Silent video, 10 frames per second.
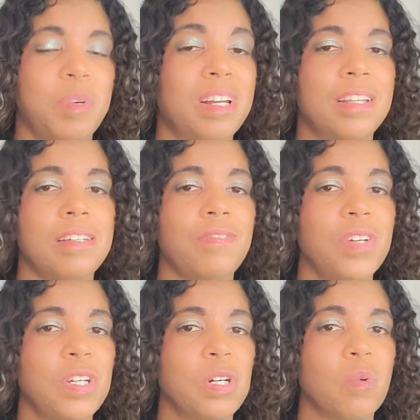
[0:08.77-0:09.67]
But in this
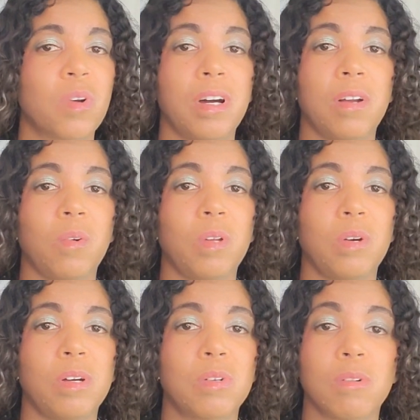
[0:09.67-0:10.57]
video, we're not only
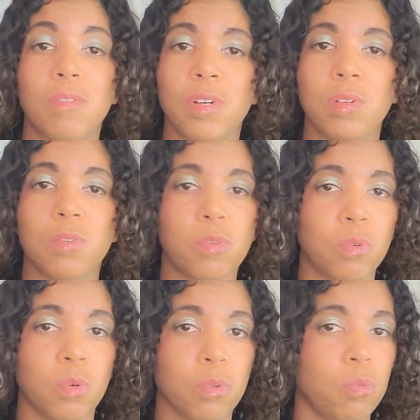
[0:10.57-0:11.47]
going to reveal the
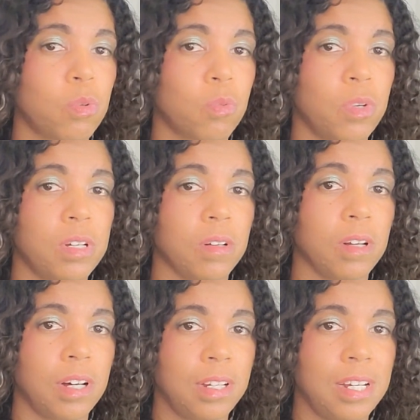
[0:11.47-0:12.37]
truth with real,
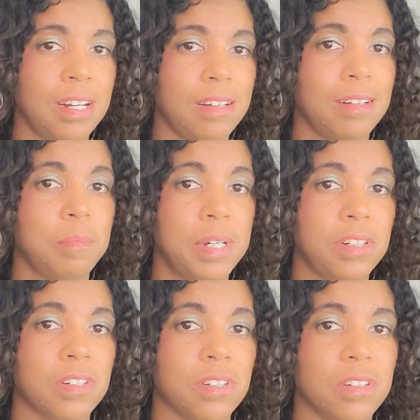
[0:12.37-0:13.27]
unedited
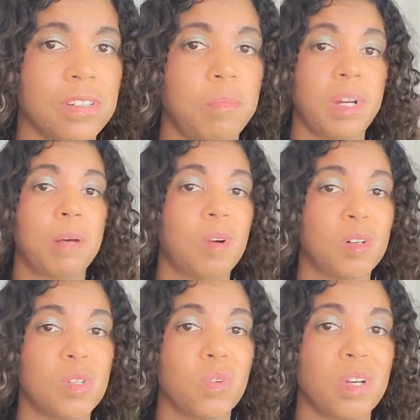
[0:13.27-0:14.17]
pictures, but I'm
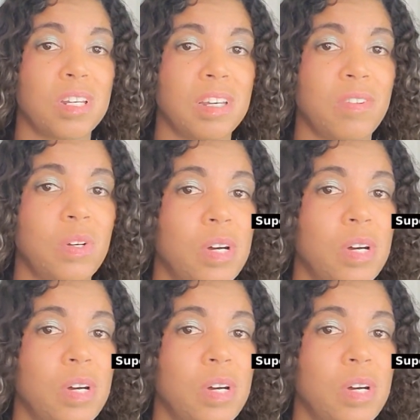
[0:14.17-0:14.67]
also going to give you